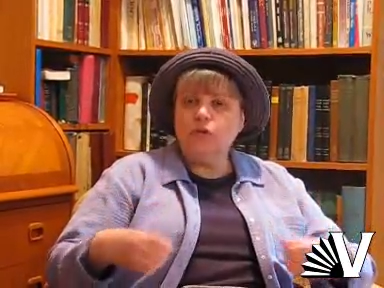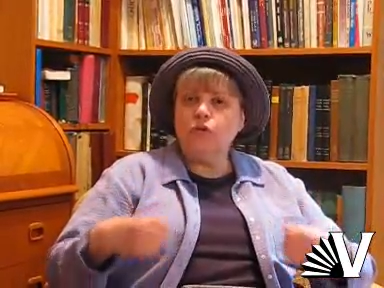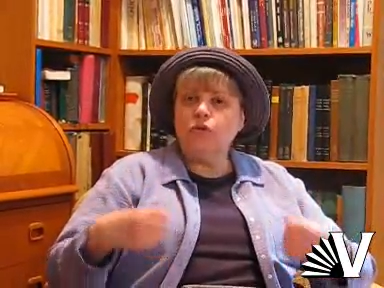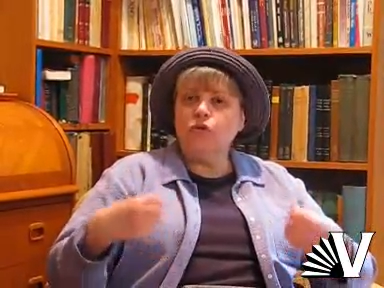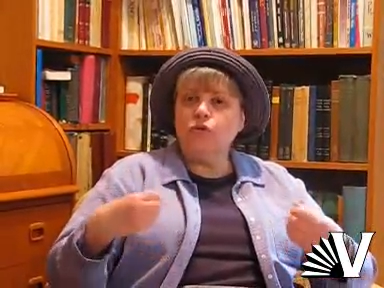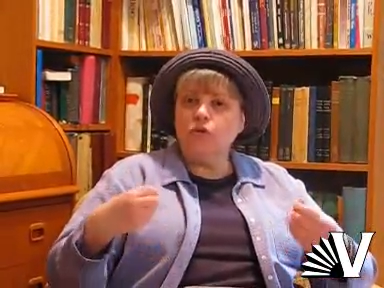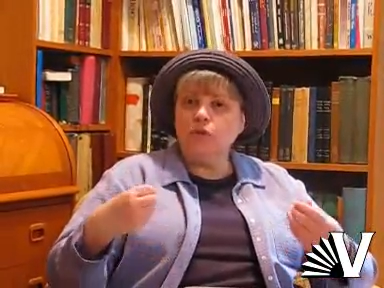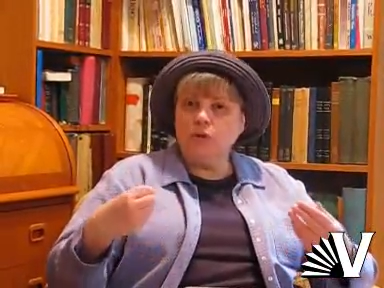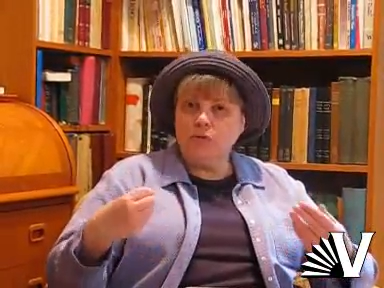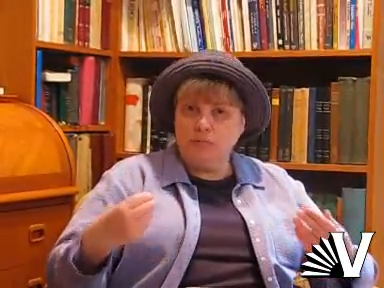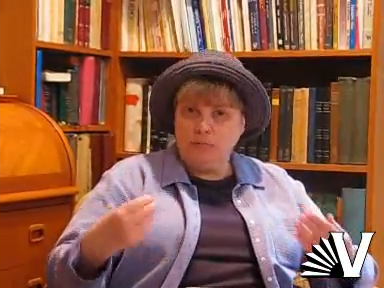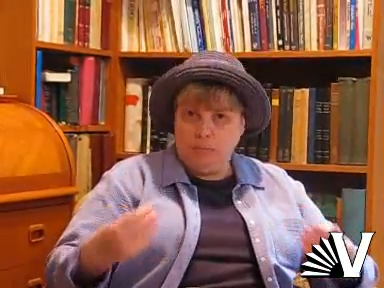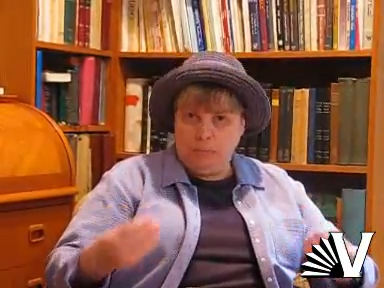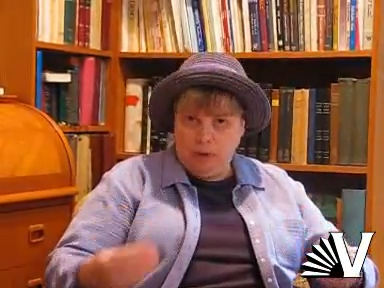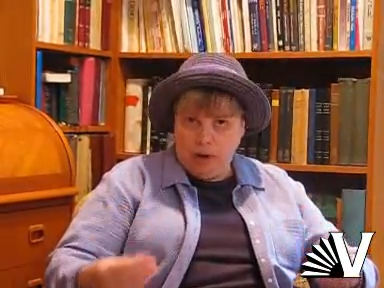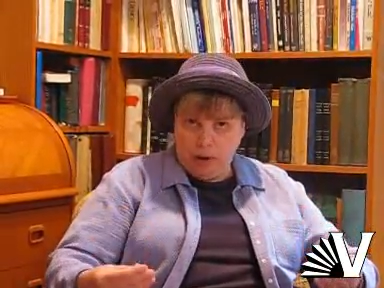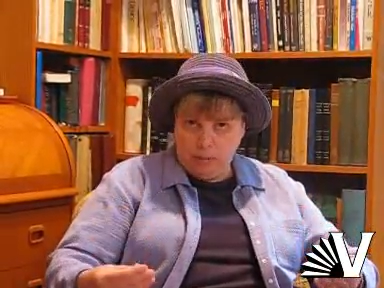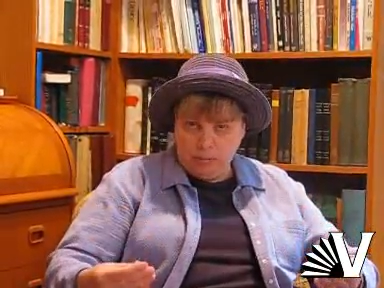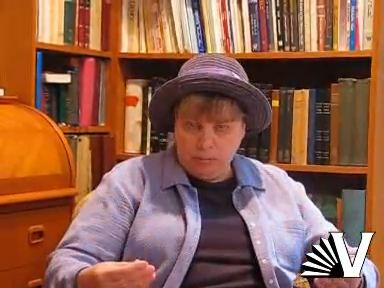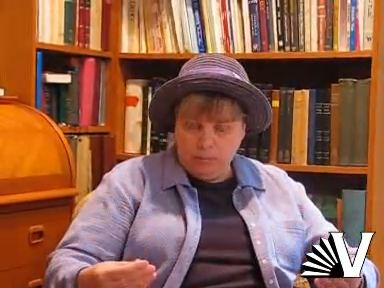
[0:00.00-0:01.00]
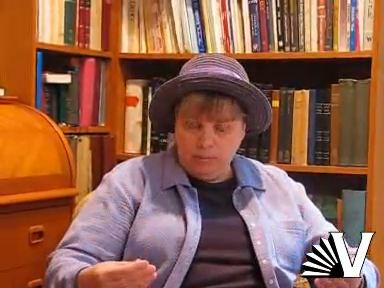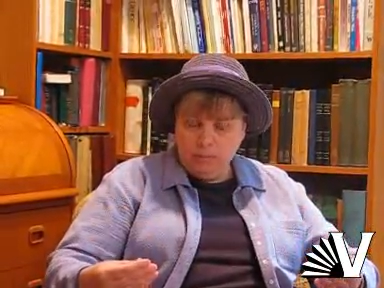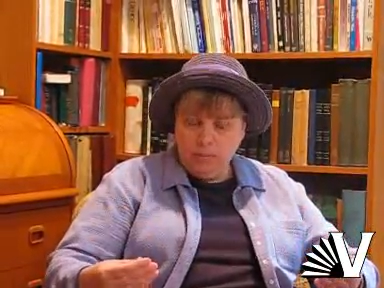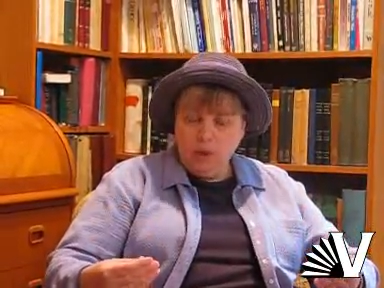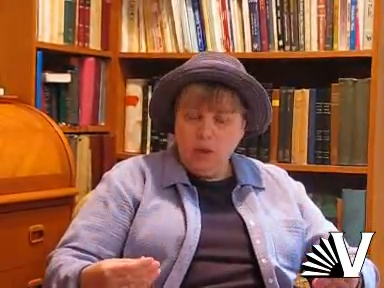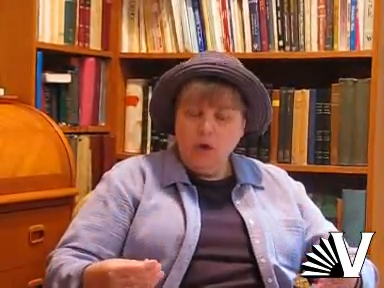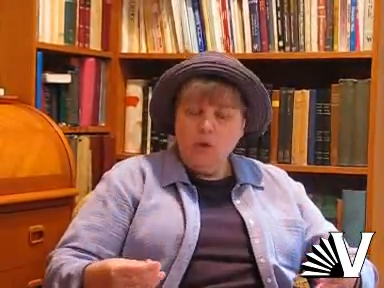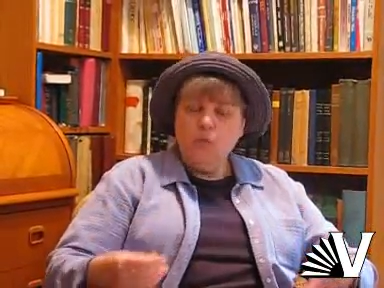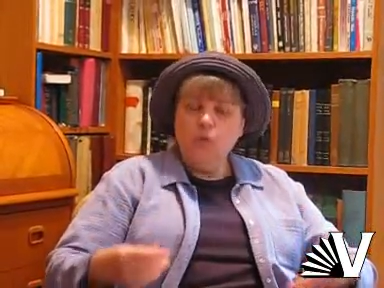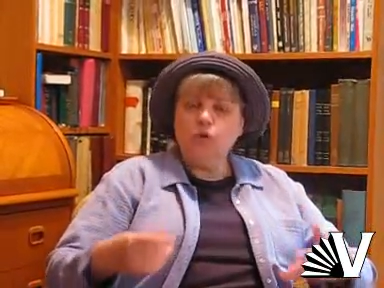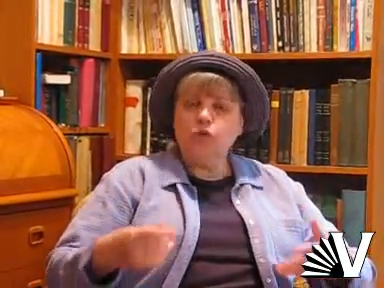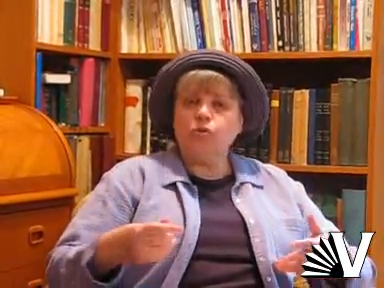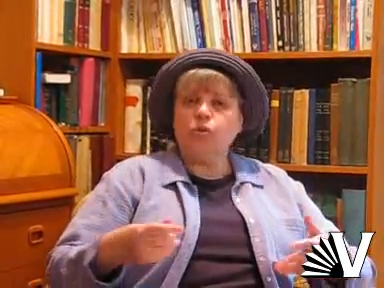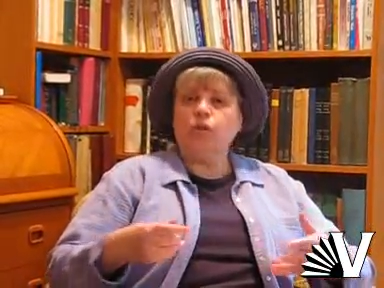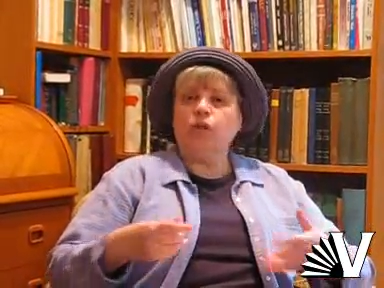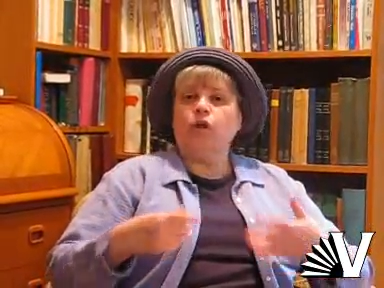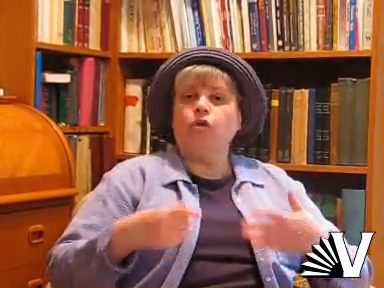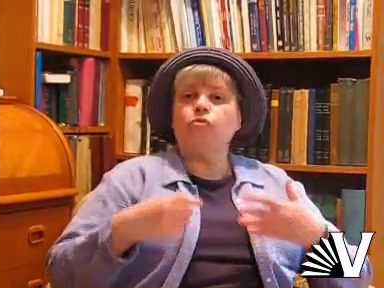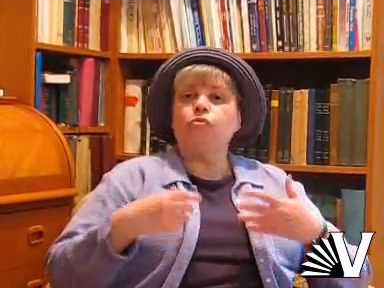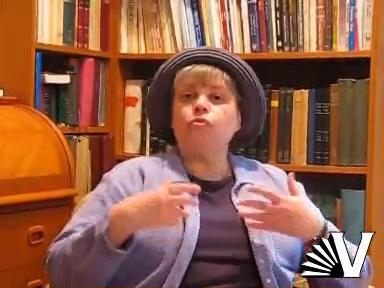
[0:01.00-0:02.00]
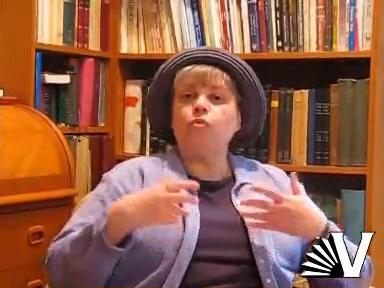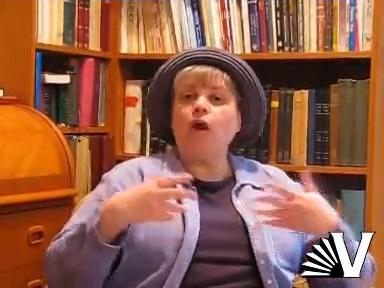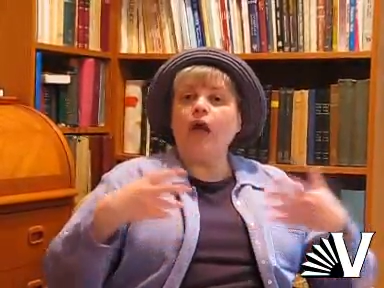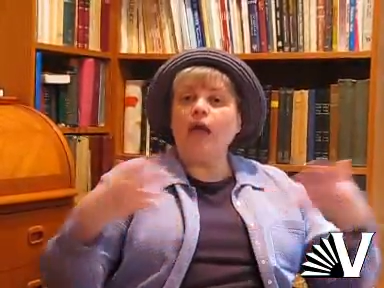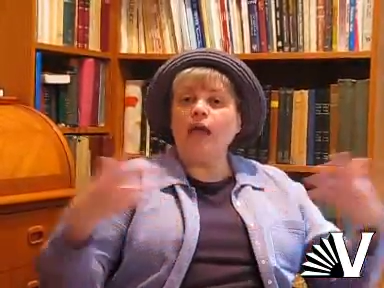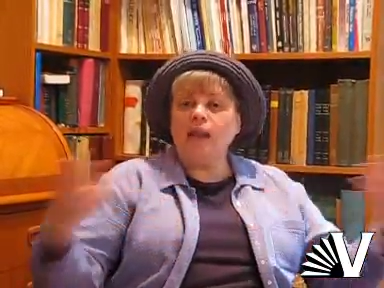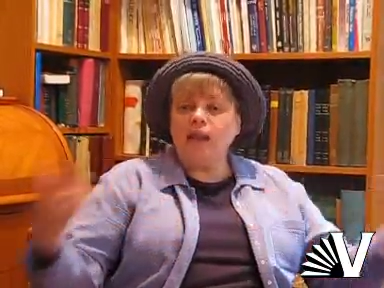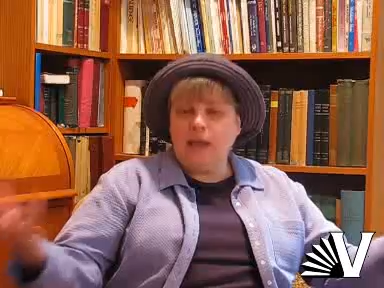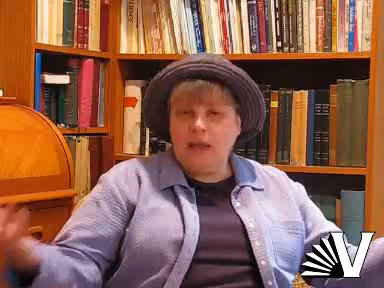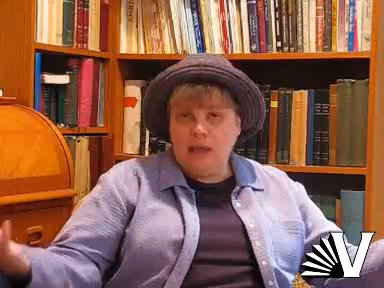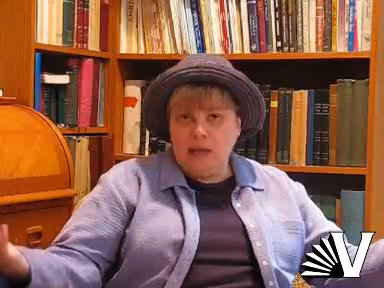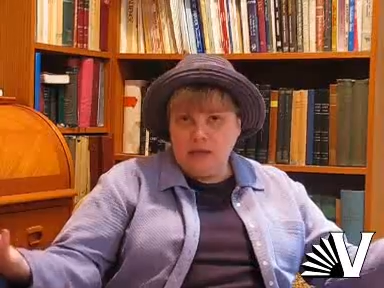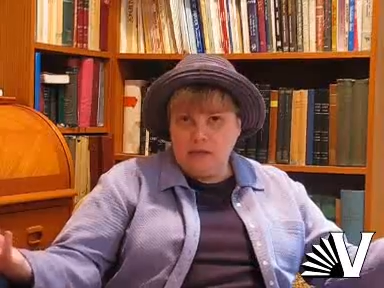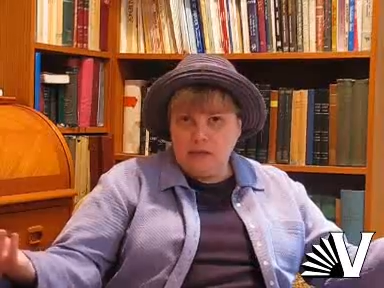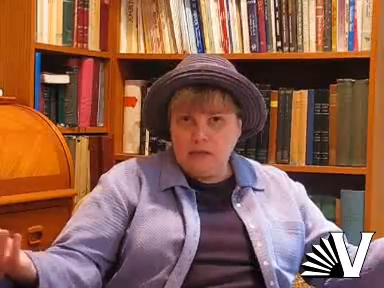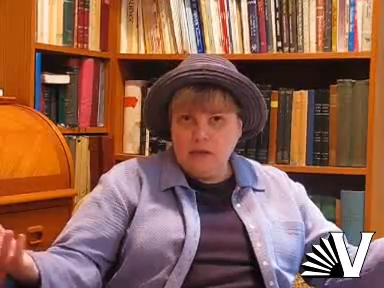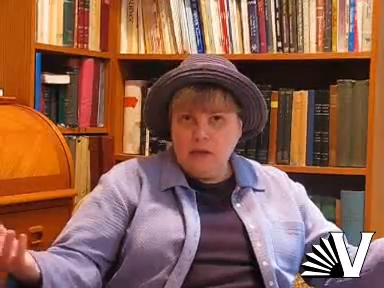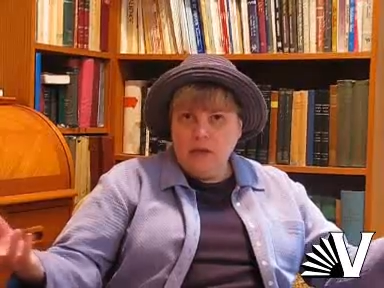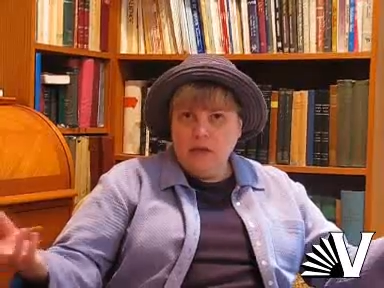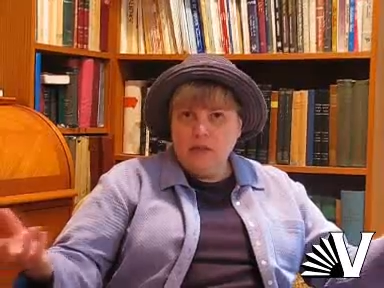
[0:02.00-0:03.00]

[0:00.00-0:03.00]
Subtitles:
the Agunah problem, which will eradicate